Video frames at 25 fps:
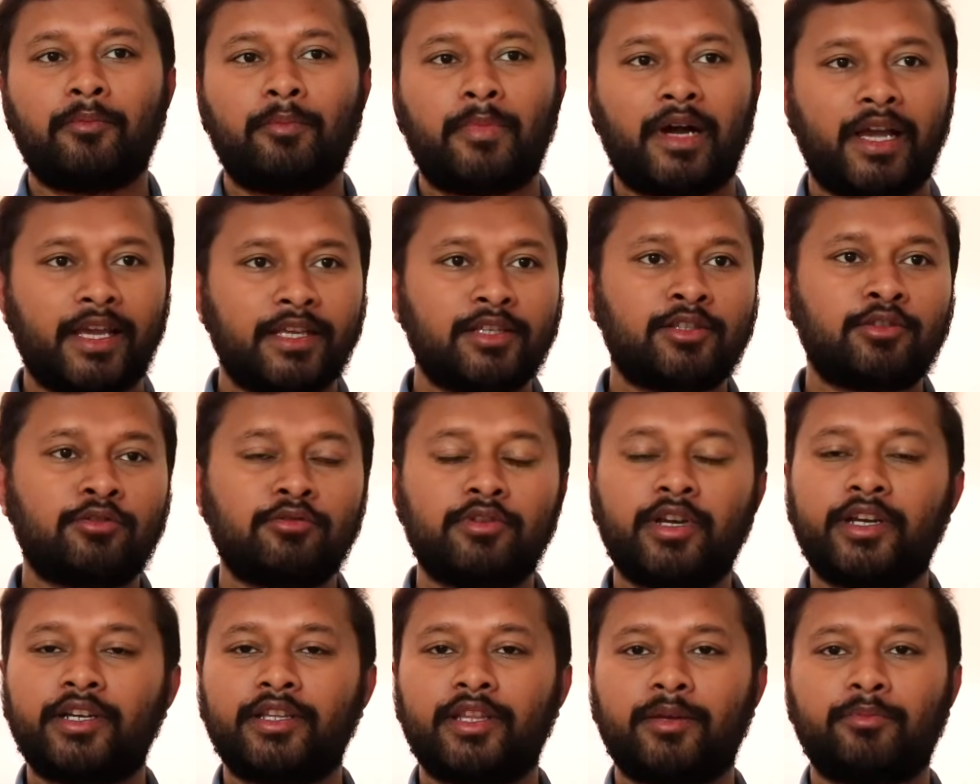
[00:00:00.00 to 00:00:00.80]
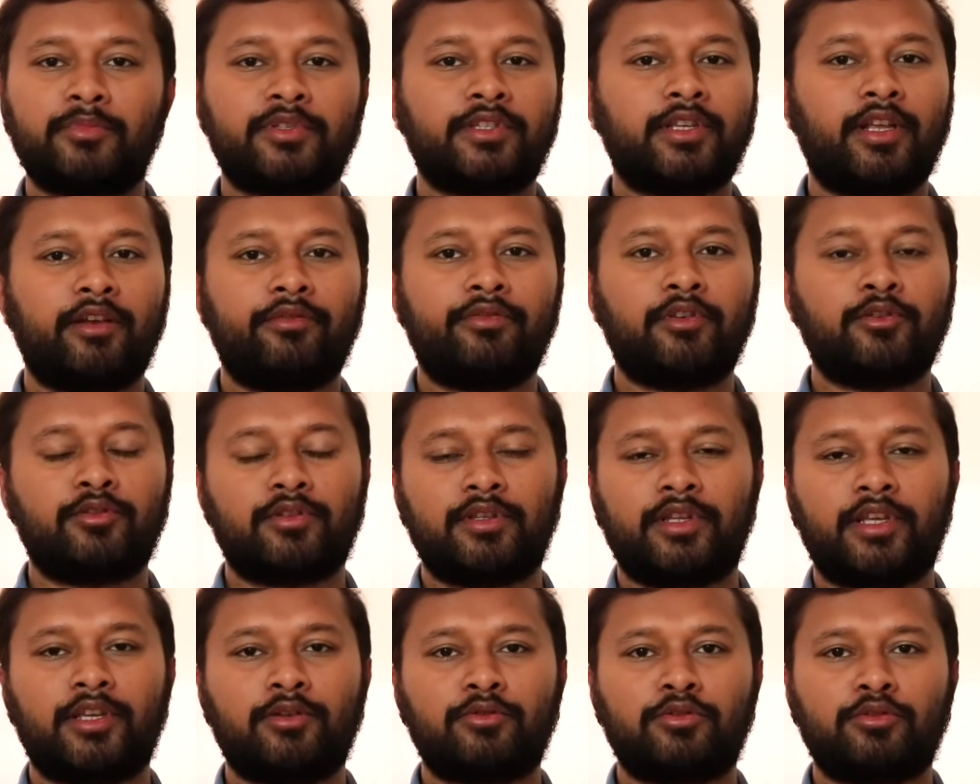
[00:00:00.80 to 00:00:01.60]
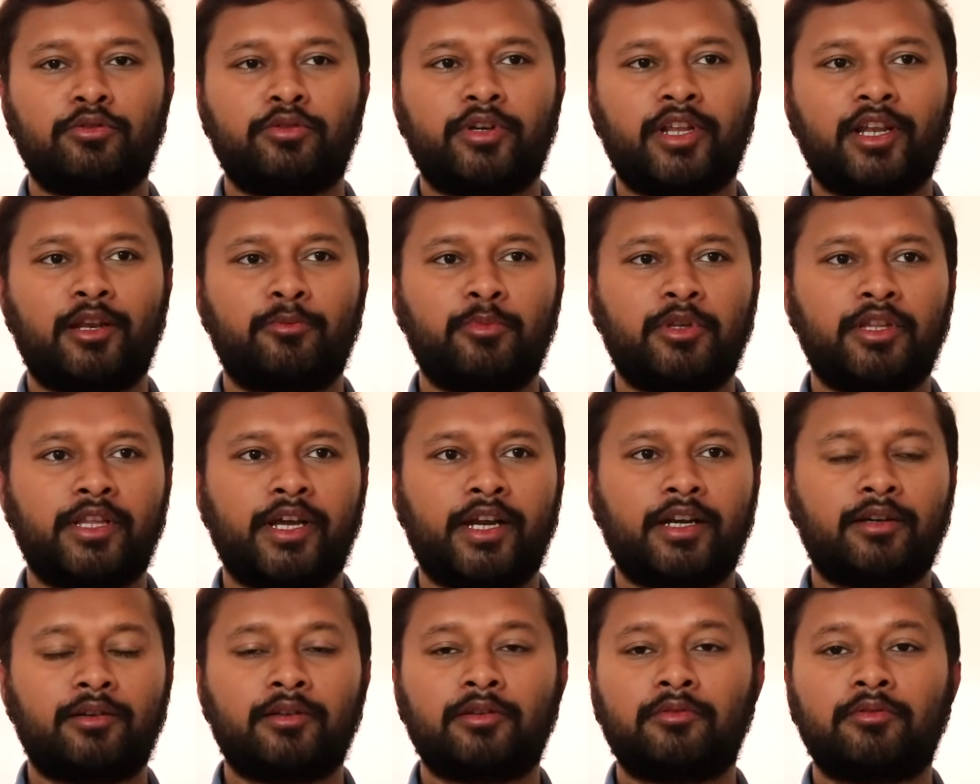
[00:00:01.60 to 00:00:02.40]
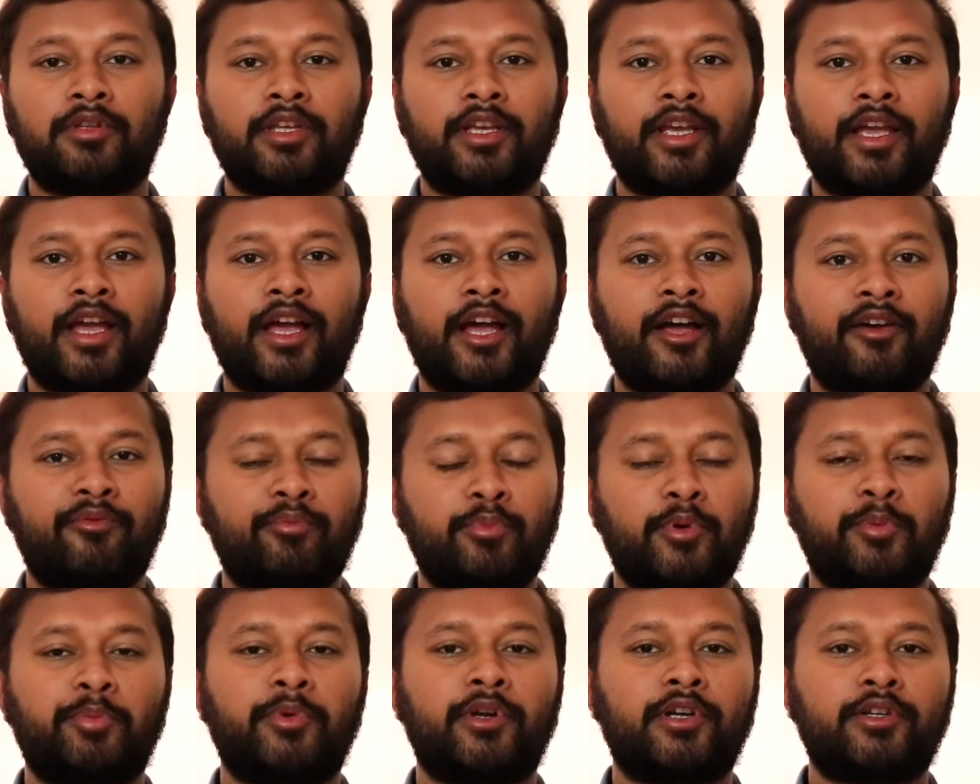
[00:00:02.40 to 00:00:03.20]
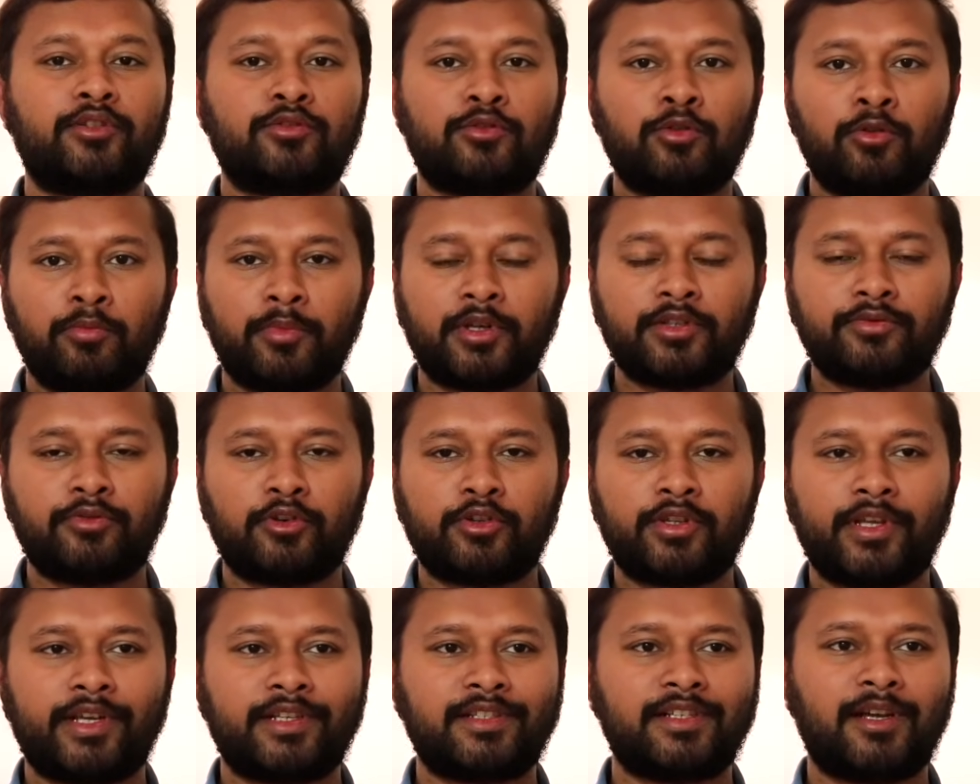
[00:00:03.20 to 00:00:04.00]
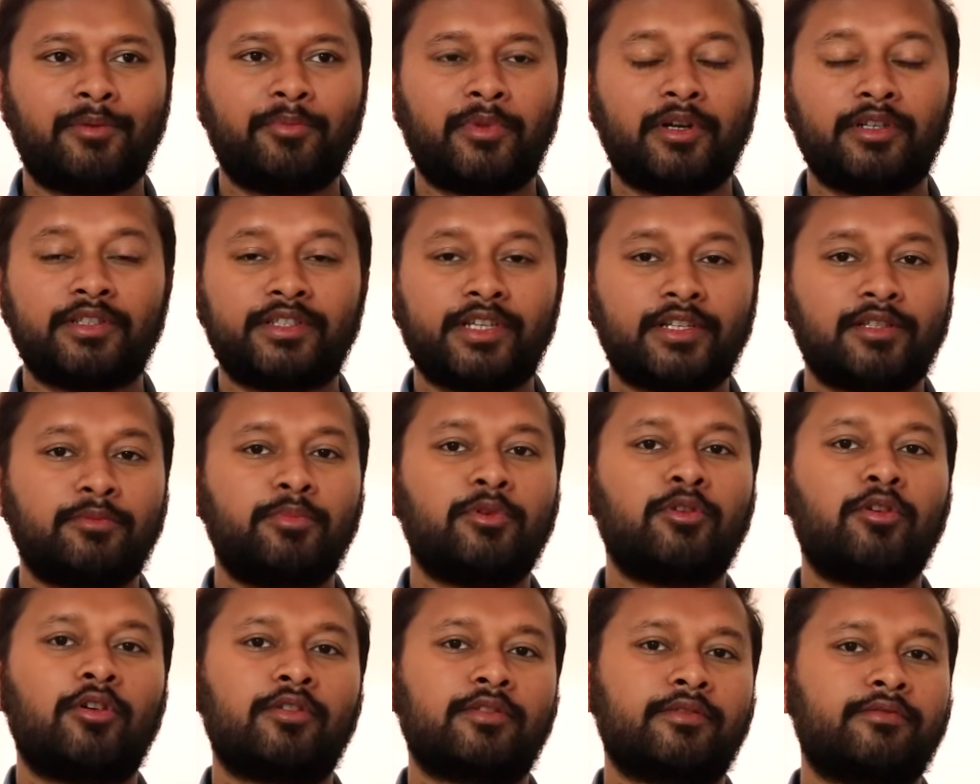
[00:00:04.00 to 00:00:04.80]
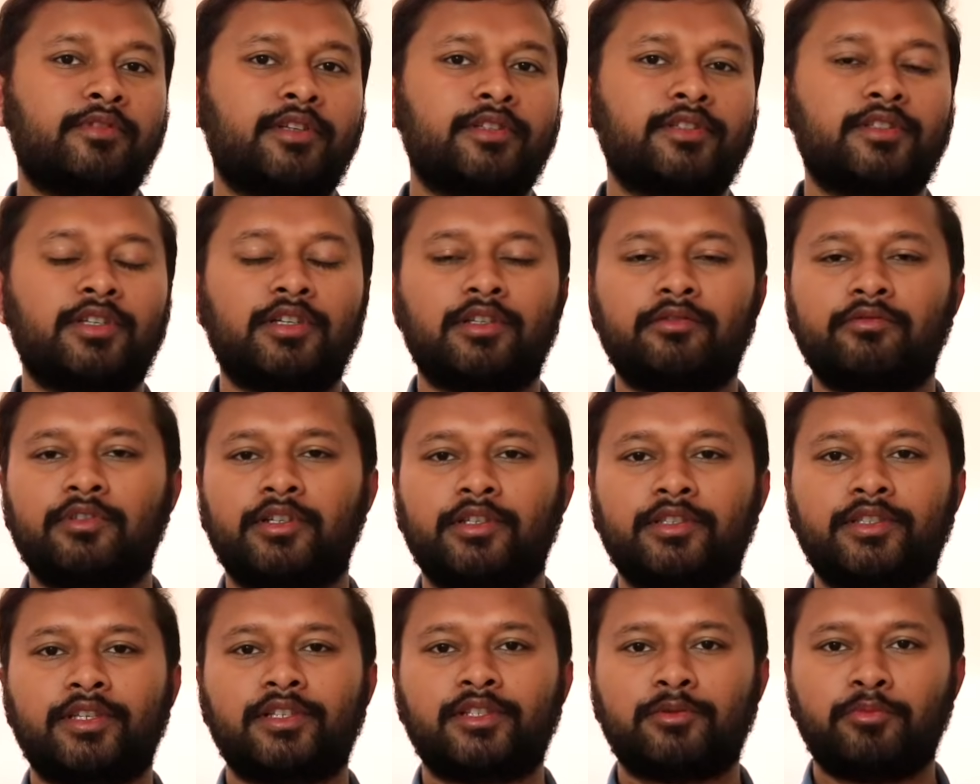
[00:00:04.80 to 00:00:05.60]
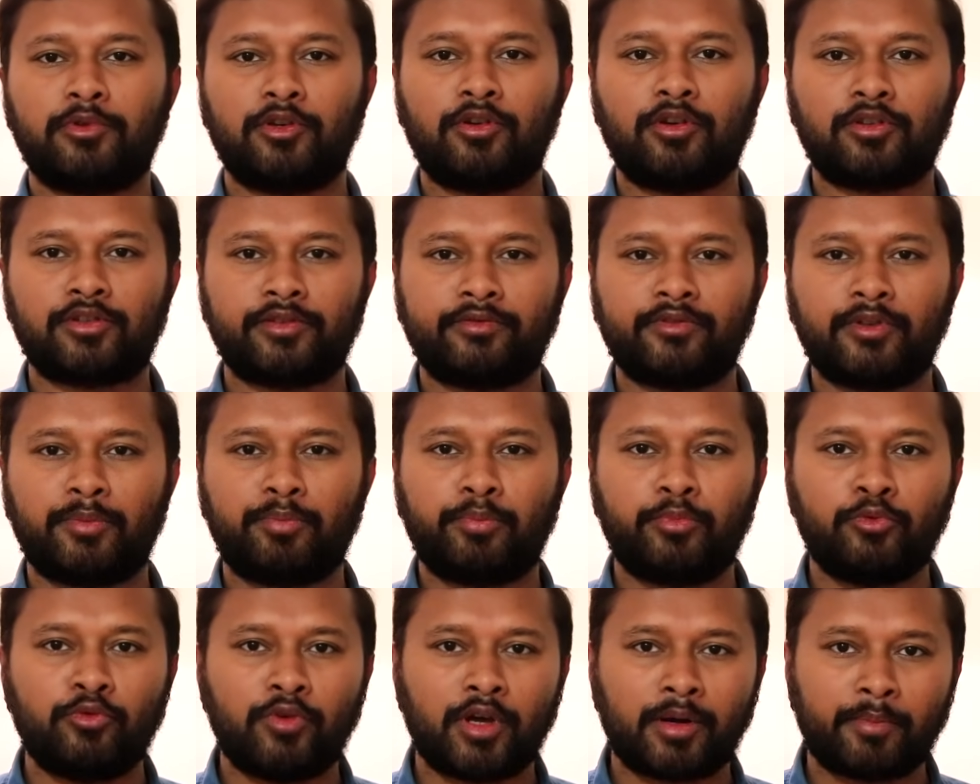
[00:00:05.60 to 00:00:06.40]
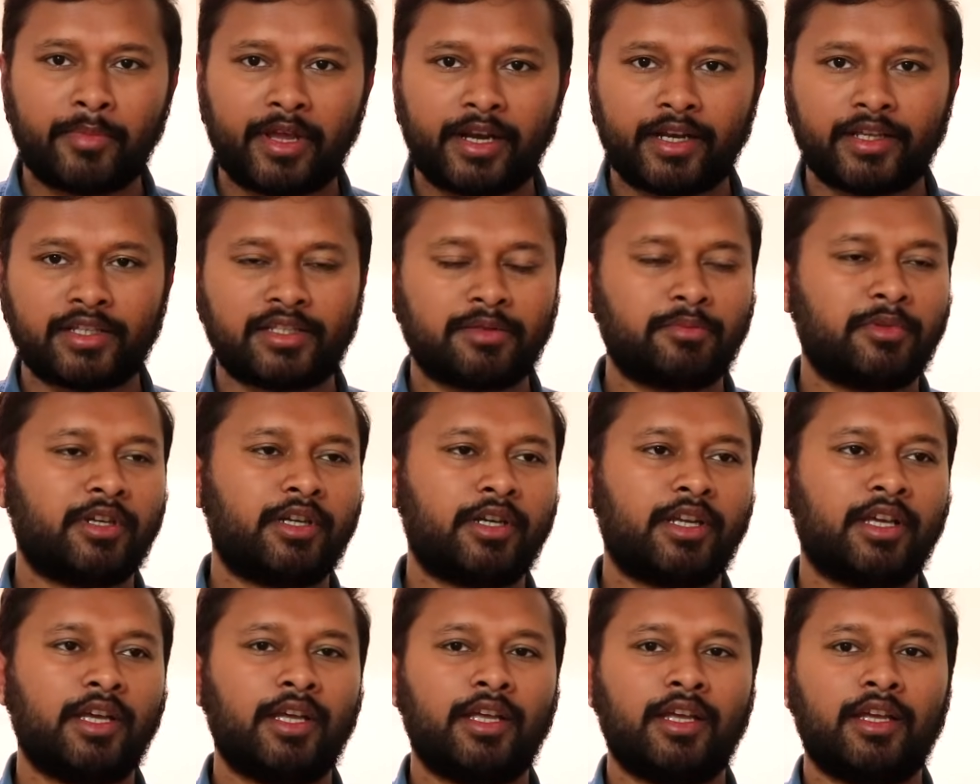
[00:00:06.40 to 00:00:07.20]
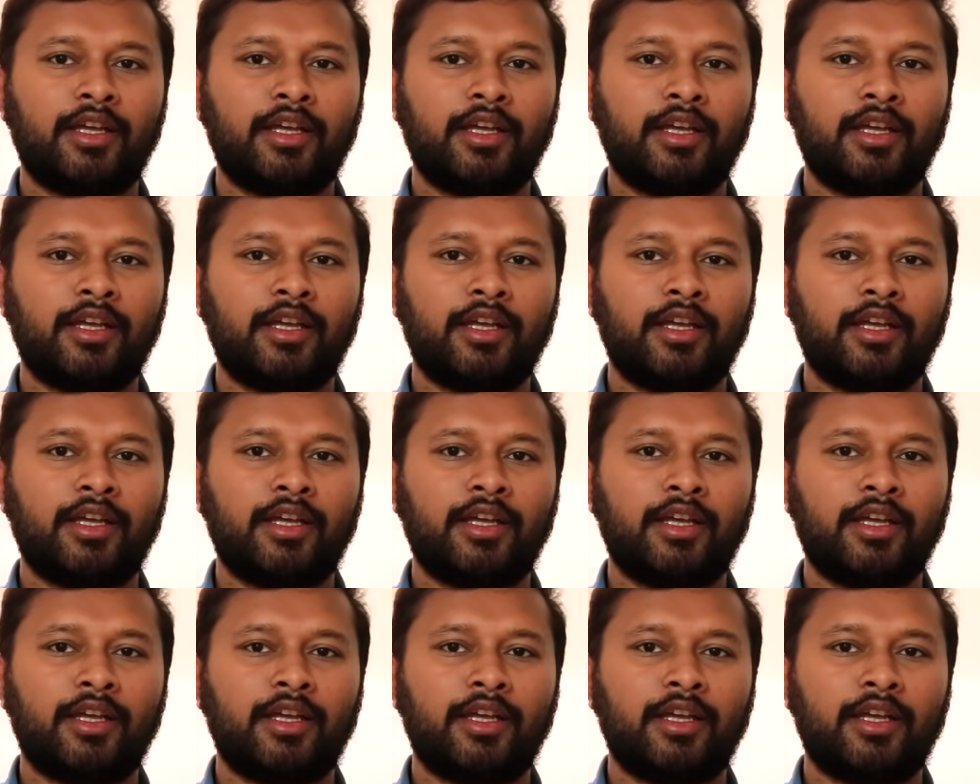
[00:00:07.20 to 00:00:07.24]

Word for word: my student themselves they used to tell me that they have prepared so much for the exam but just because of the server just because of the poor management